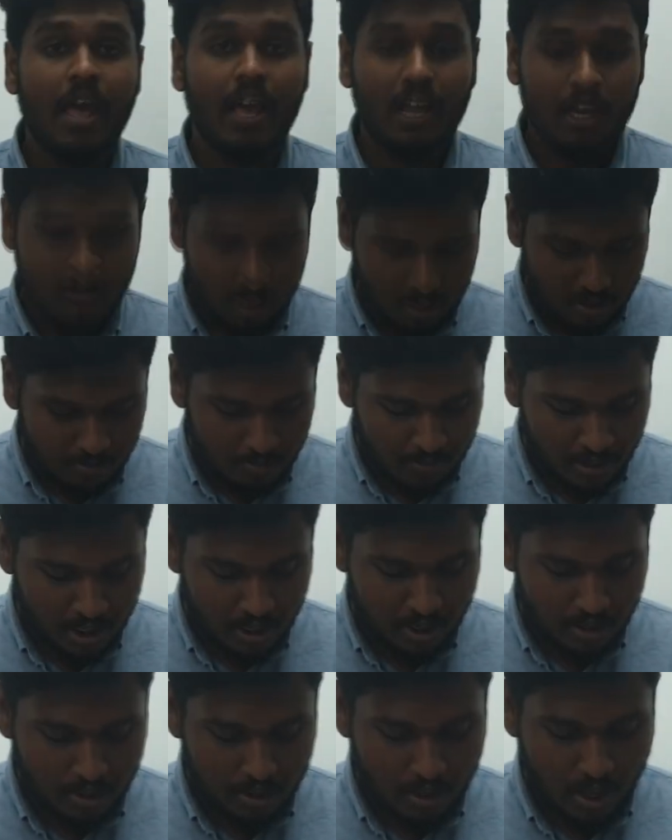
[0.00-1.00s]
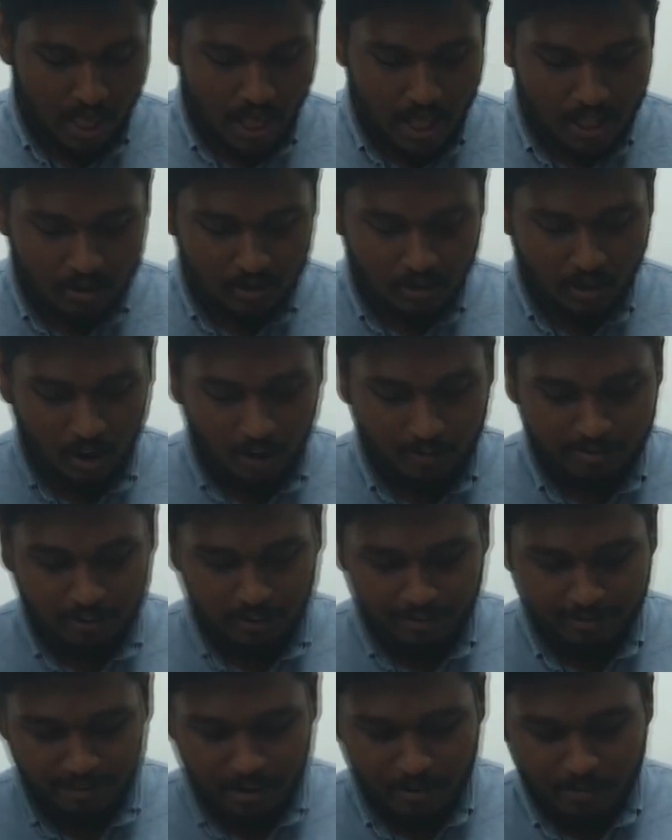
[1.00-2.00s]
economy health of the
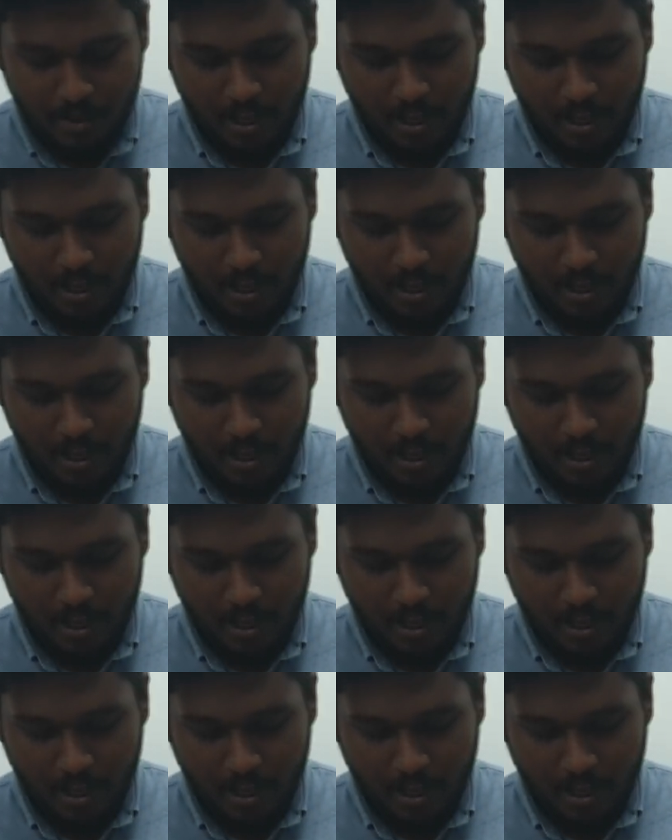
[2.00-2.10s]
firm